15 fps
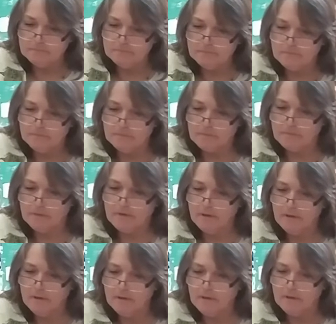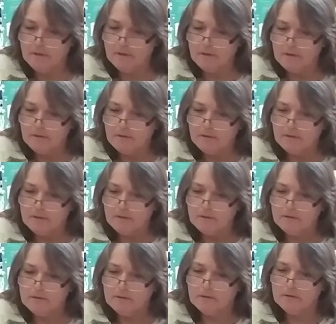
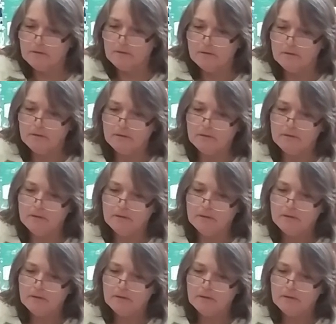(silence)